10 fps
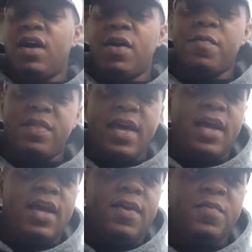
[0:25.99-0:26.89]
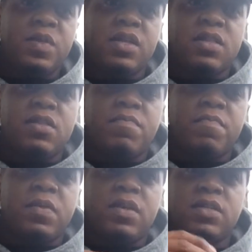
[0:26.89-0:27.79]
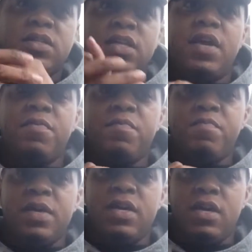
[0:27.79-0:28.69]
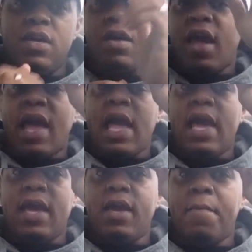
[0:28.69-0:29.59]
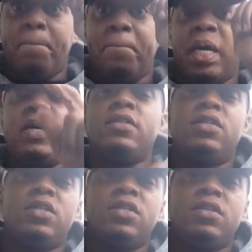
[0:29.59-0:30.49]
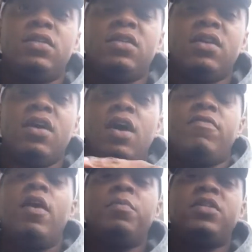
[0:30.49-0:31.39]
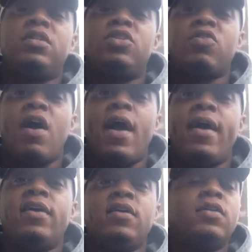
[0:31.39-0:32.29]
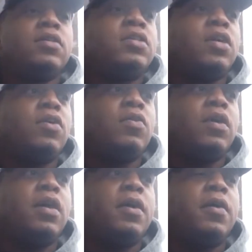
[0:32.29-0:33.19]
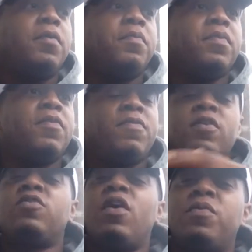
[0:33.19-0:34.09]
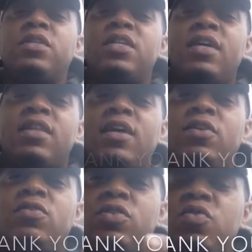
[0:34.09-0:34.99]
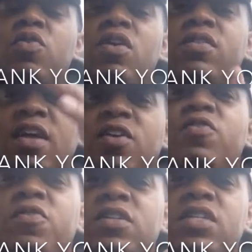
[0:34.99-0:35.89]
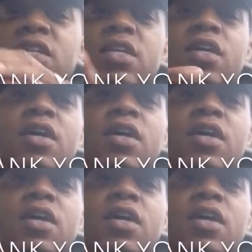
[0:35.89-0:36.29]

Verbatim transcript: Um, they sent me a bunch of hummus to try. So, um, first of all, I want to say thank you to you all. Thank you, Kristen.